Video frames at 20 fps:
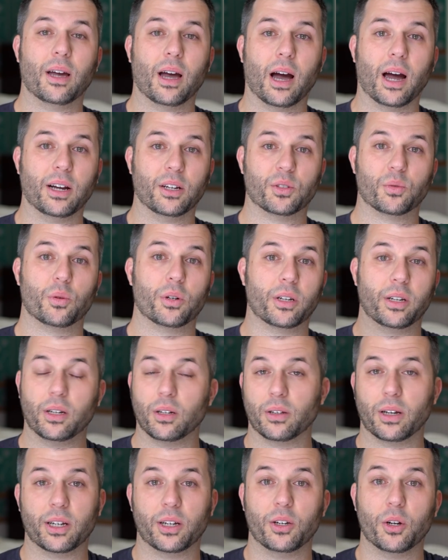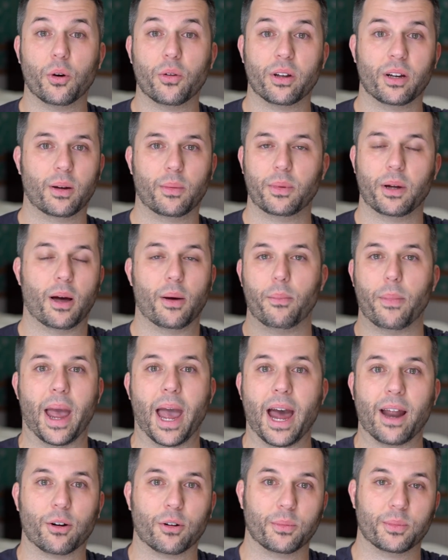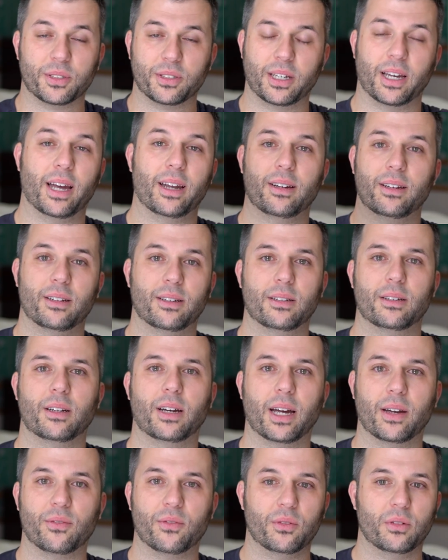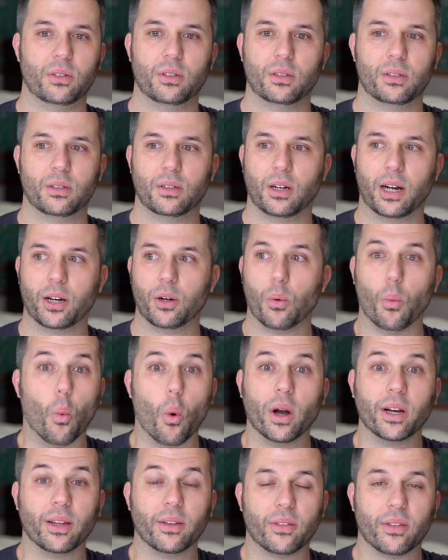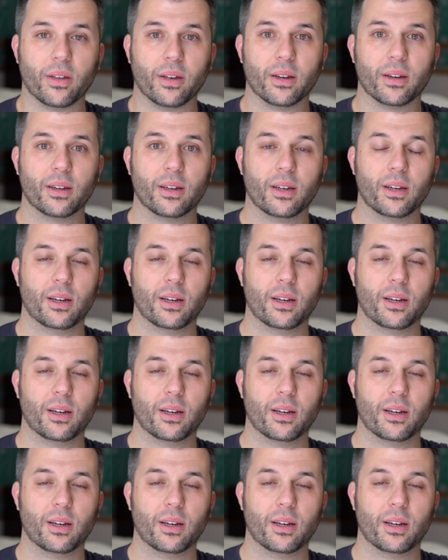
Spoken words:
I just wanted you to let you know that I'm not mad or upset. I don't want anything.